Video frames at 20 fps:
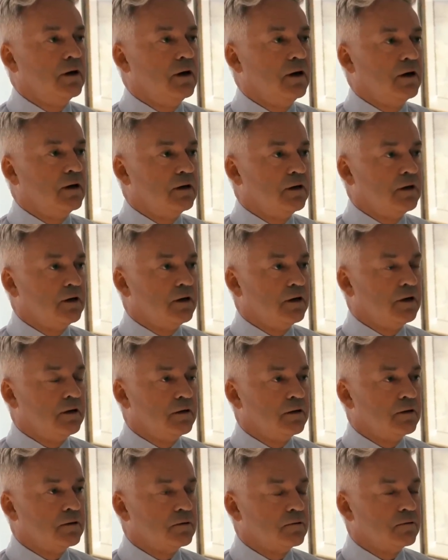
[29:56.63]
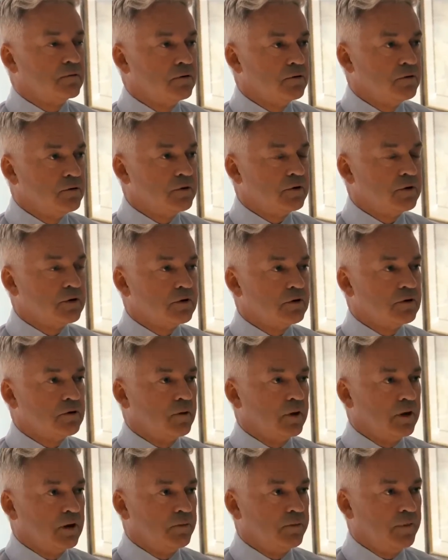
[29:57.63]
any route
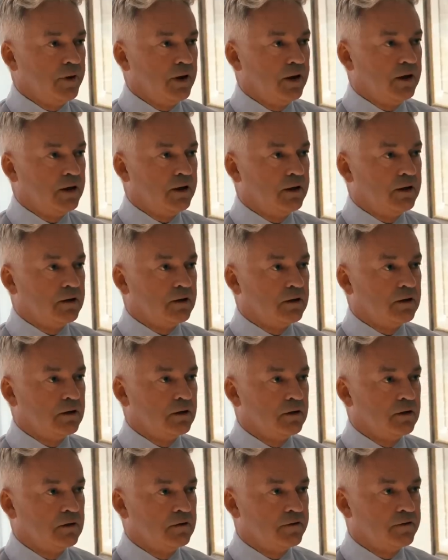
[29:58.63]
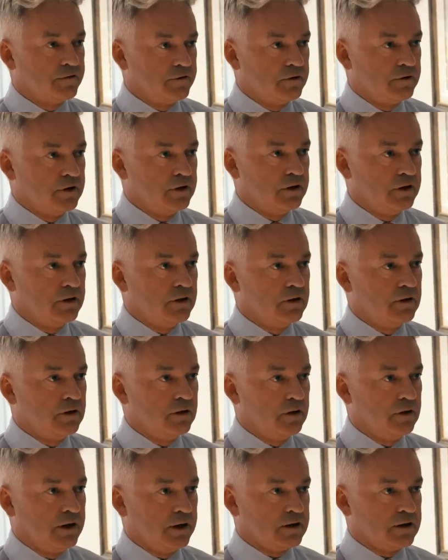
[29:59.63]
to a pain-free
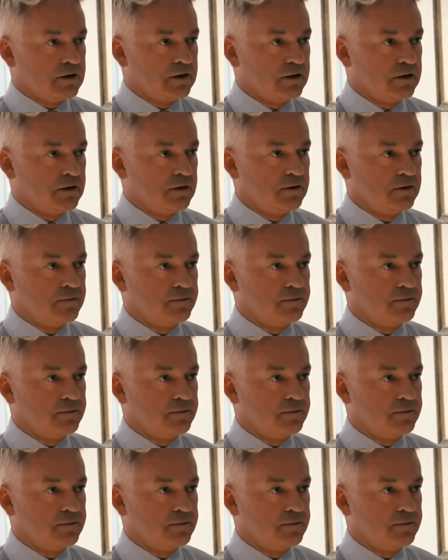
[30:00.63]
exit.